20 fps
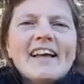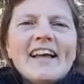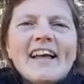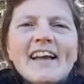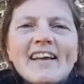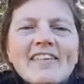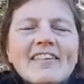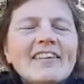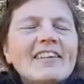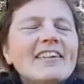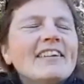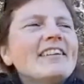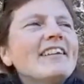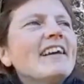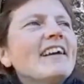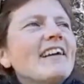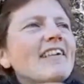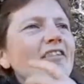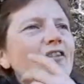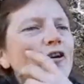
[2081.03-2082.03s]
Excellent.
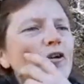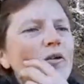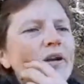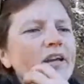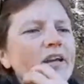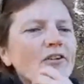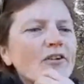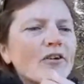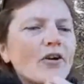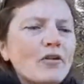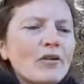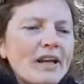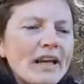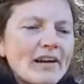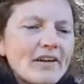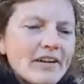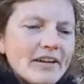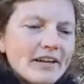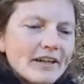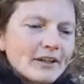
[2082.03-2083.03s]
Yeah. So in your own
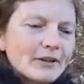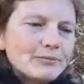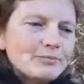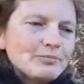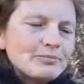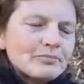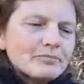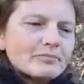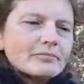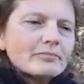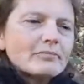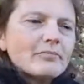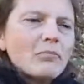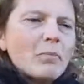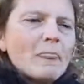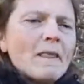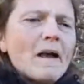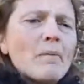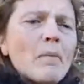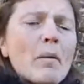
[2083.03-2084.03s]
area,
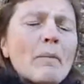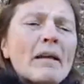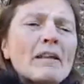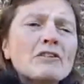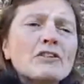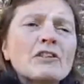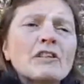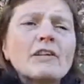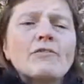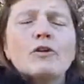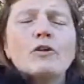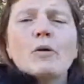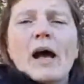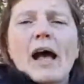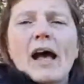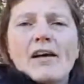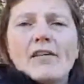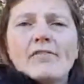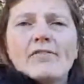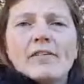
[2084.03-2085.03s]
I mentioned if you
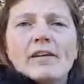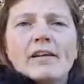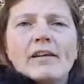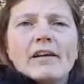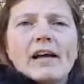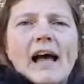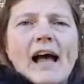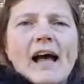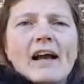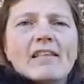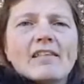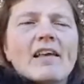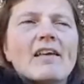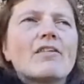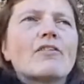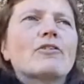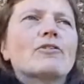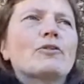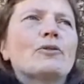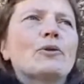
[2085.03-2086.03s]
have
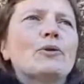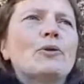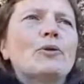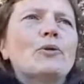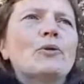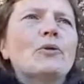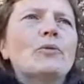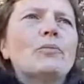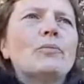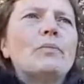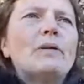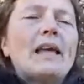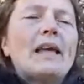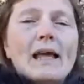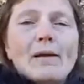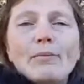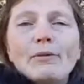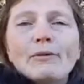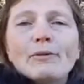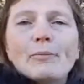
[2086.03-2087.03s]
access to be
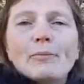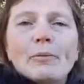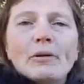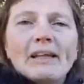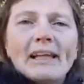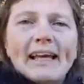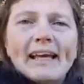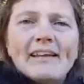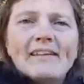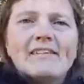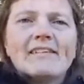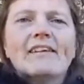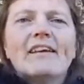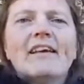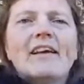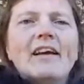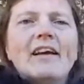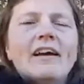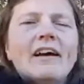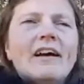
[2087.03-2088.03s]
able to plant
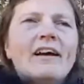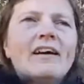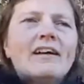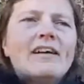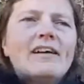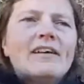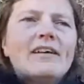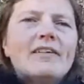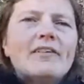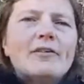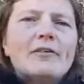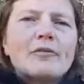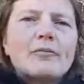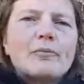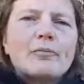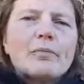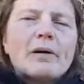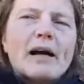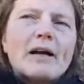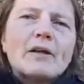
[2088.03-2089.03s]

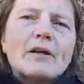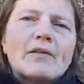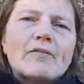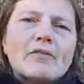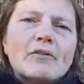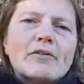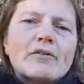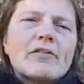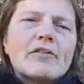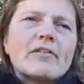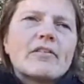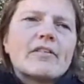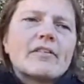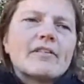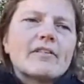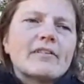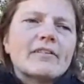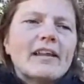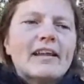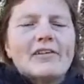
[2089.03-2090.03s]
biodiverse,
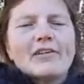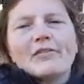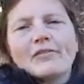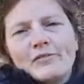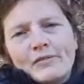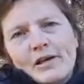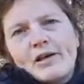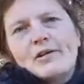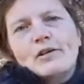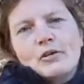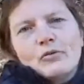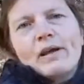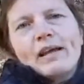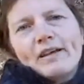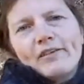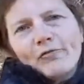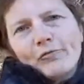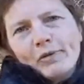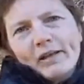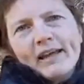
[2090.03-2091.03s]
like an array
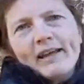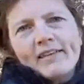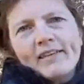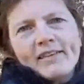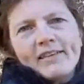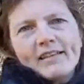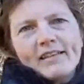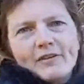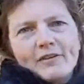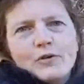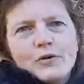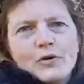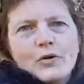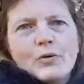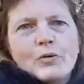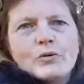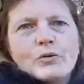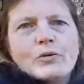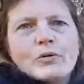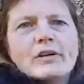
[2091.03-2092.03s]
of plants in your
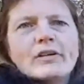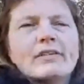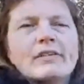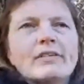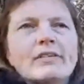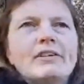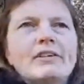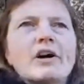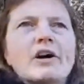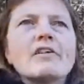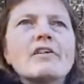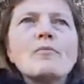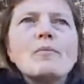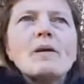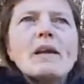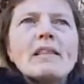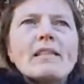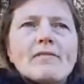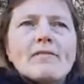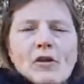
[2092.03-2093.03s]
own yard
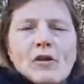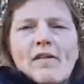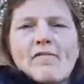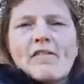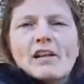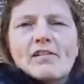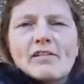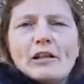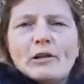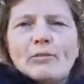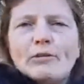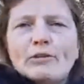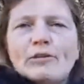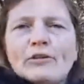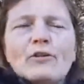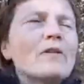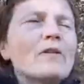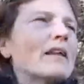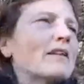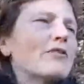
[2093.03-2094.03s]
space, if you have that available to
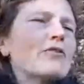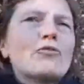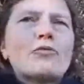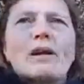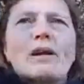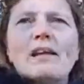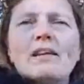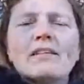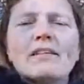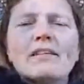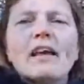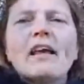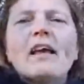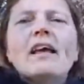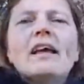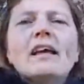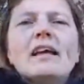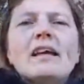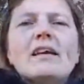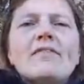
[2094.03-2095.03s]
you, that's great.
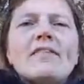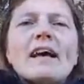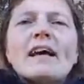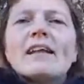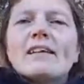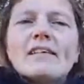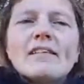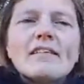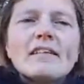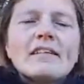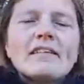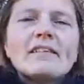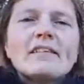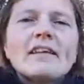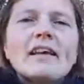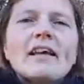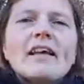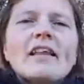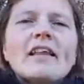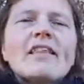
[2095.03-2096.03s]
If that isn't,
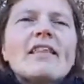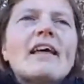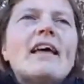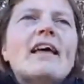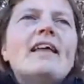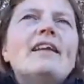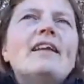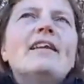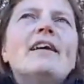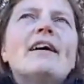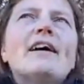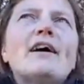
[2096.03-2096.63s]
then